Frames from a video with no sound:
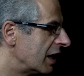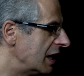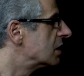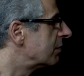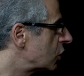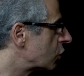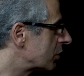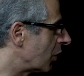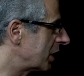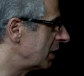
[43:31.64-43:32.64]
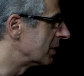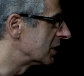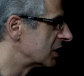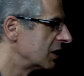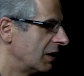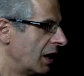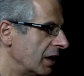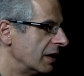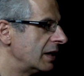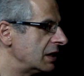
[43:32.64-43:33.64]
individual documents.
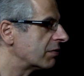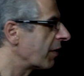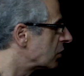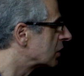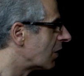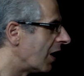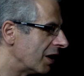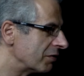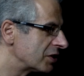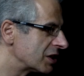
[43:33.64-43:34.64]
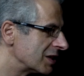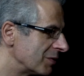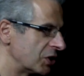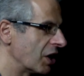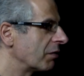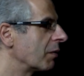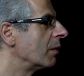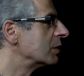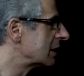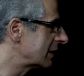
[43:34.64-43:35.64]
These photographs, which
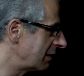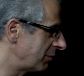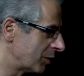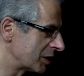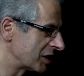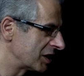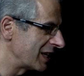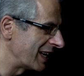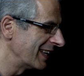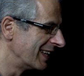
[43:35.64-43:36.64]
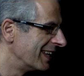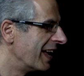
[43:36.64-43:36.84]
everyone was looking forward to seeing,